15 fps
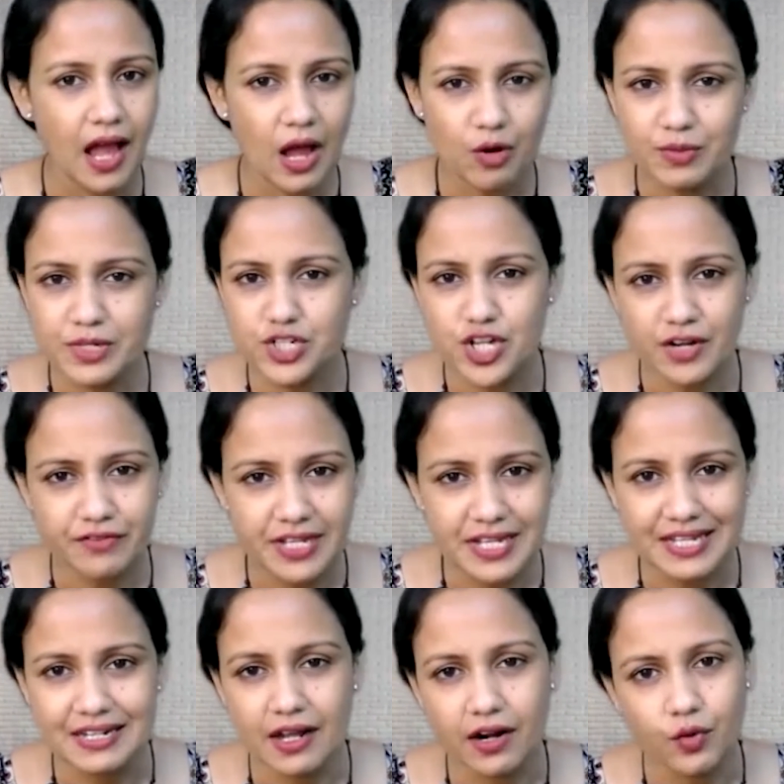How much are we
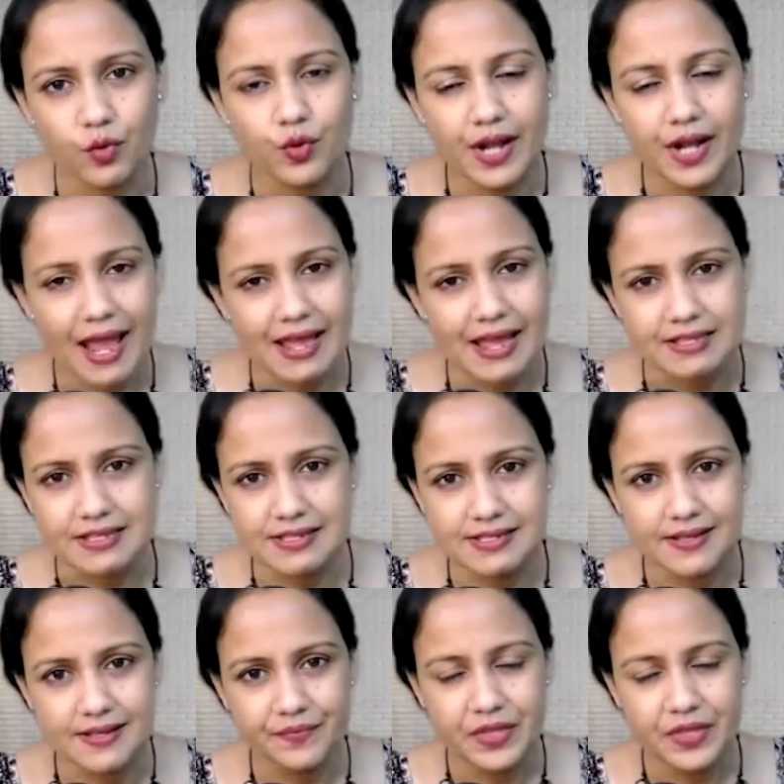in our own heads?